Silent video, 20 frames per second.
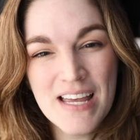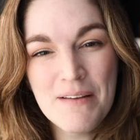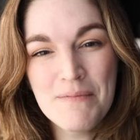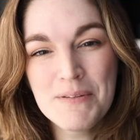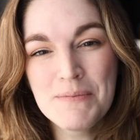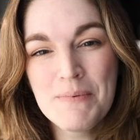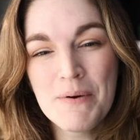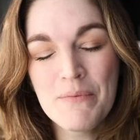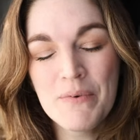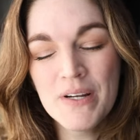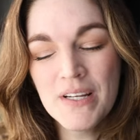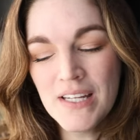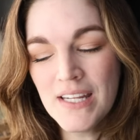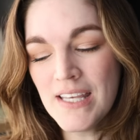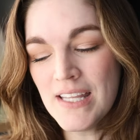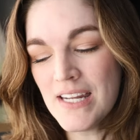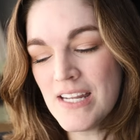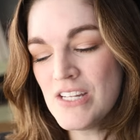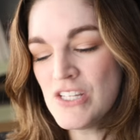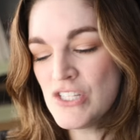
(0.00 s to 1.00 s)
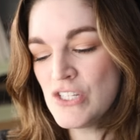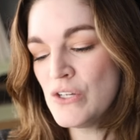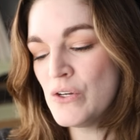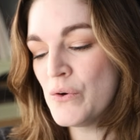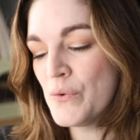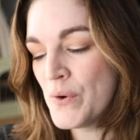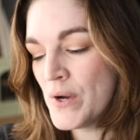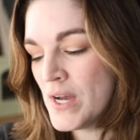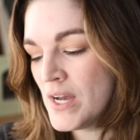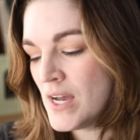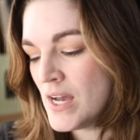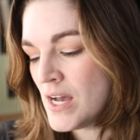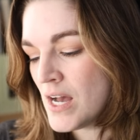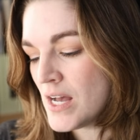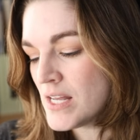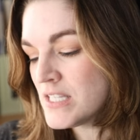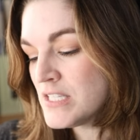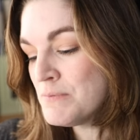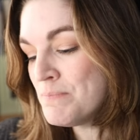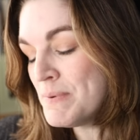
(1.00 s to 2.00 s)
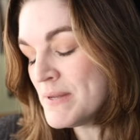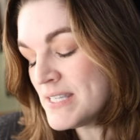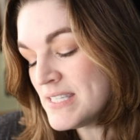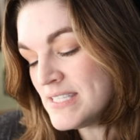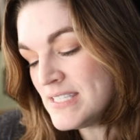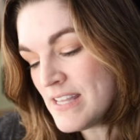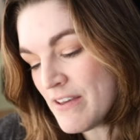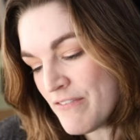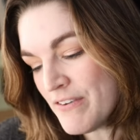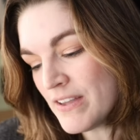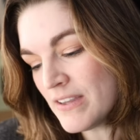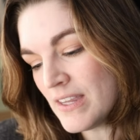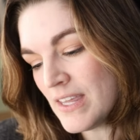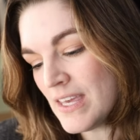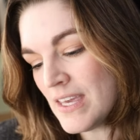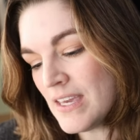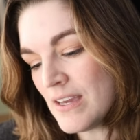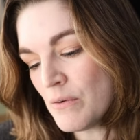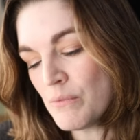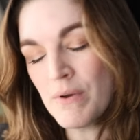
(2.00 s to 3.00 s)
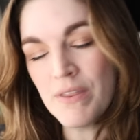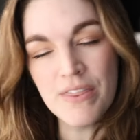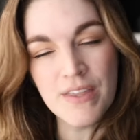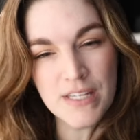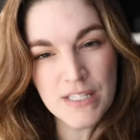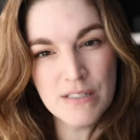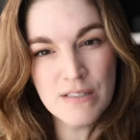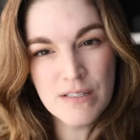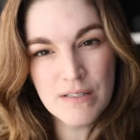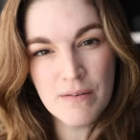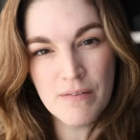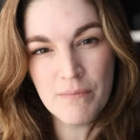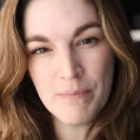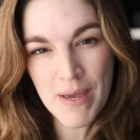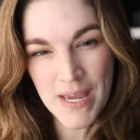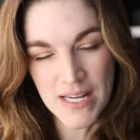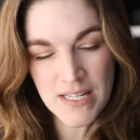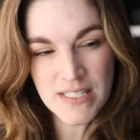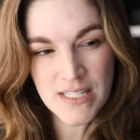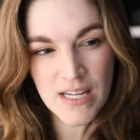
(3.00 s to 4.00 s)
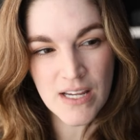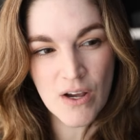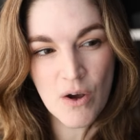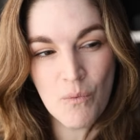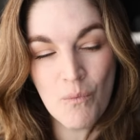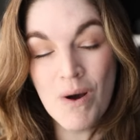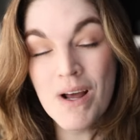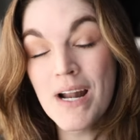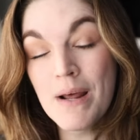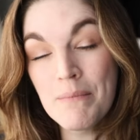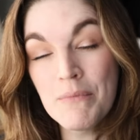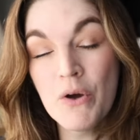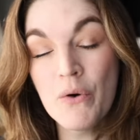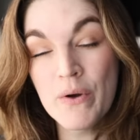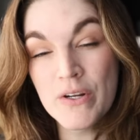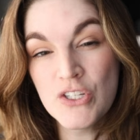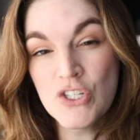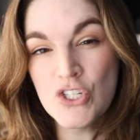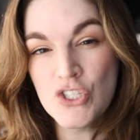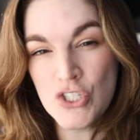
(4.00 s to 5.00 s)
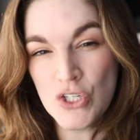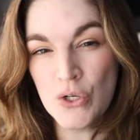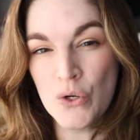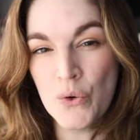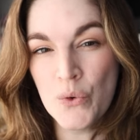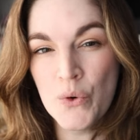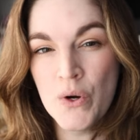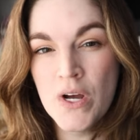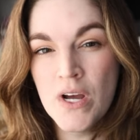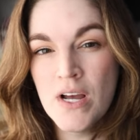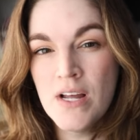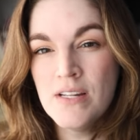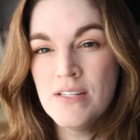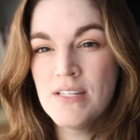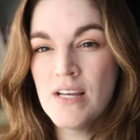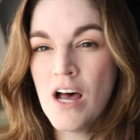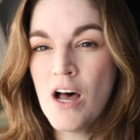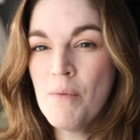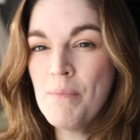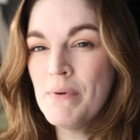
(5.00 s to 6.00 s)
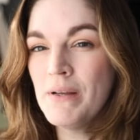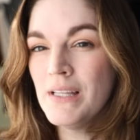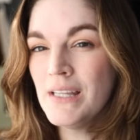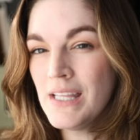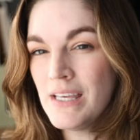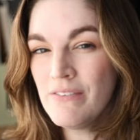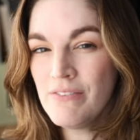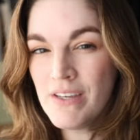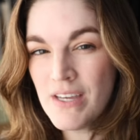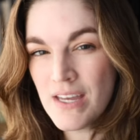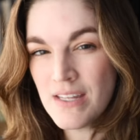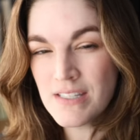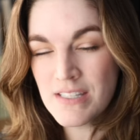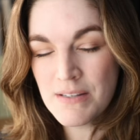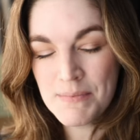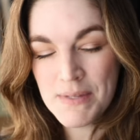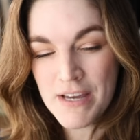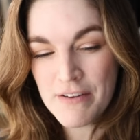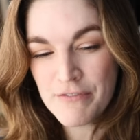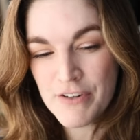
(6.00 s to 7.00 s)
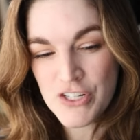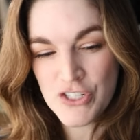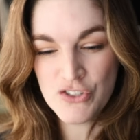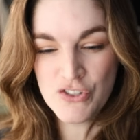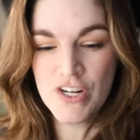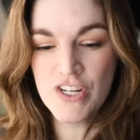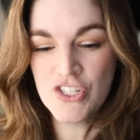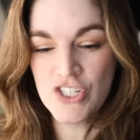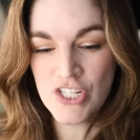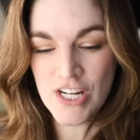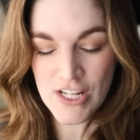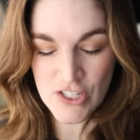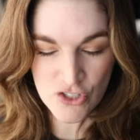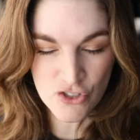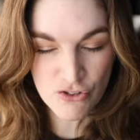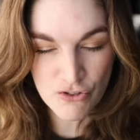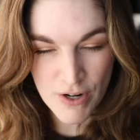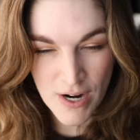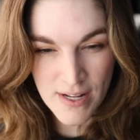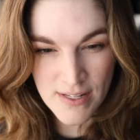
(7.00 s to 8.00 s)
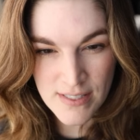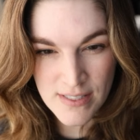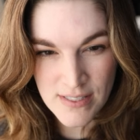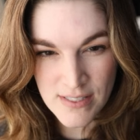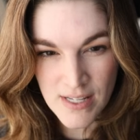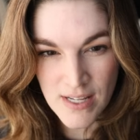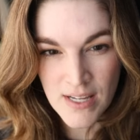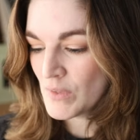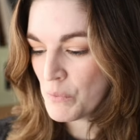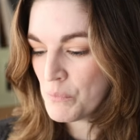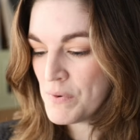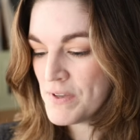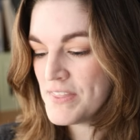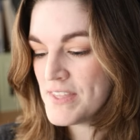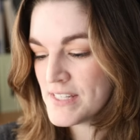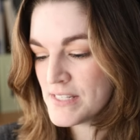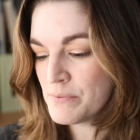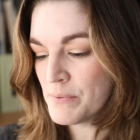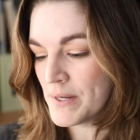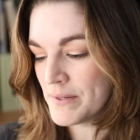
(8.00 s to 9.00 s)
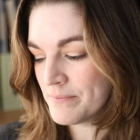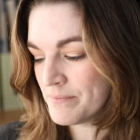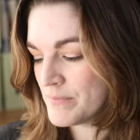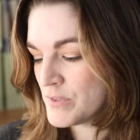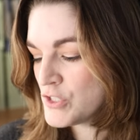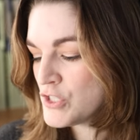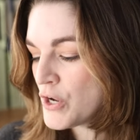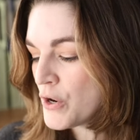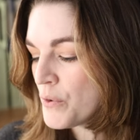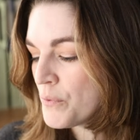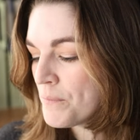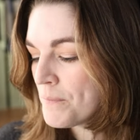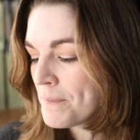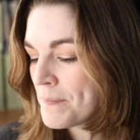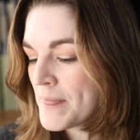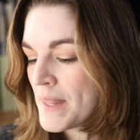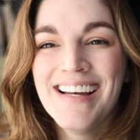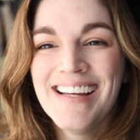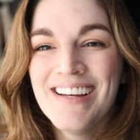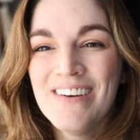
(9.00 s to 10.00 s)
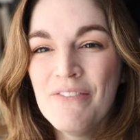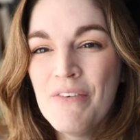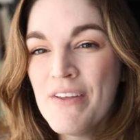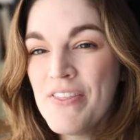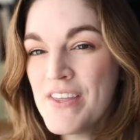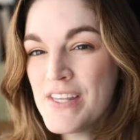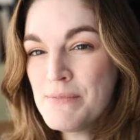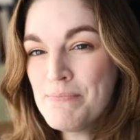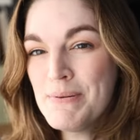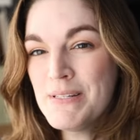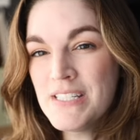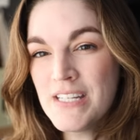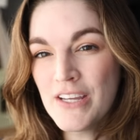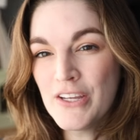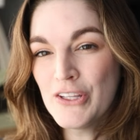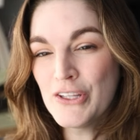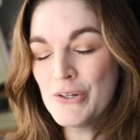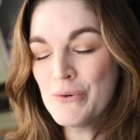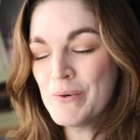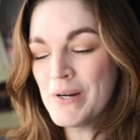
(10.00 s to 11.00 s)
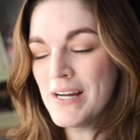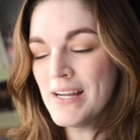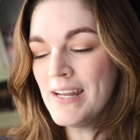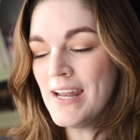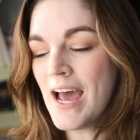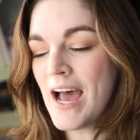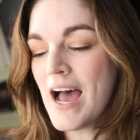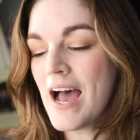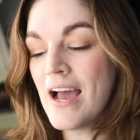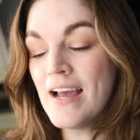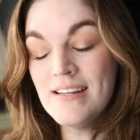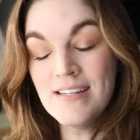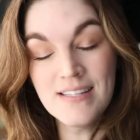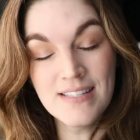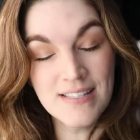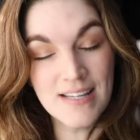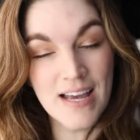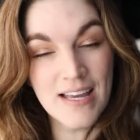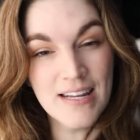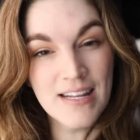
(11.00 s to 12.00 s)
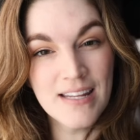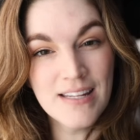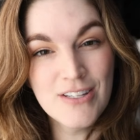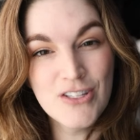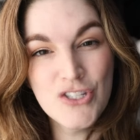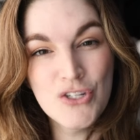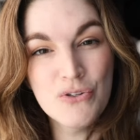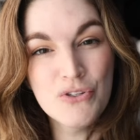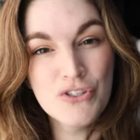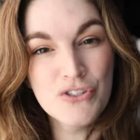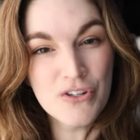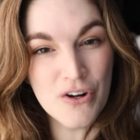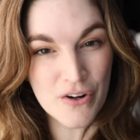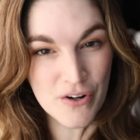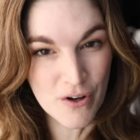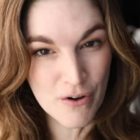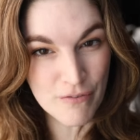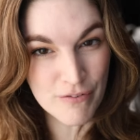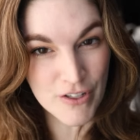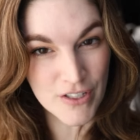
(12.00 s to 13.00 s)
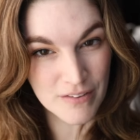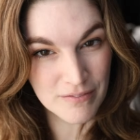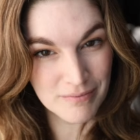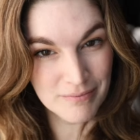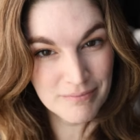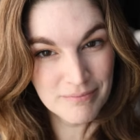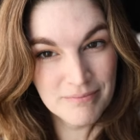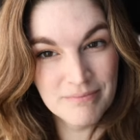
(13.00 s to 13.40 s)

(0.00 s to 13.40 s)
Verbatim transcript: tips, but we're gonna get into specifically with this painting what I'm going to do to help alleviate some of that frustration and stress with this one. So with this particular one, I decided to start over.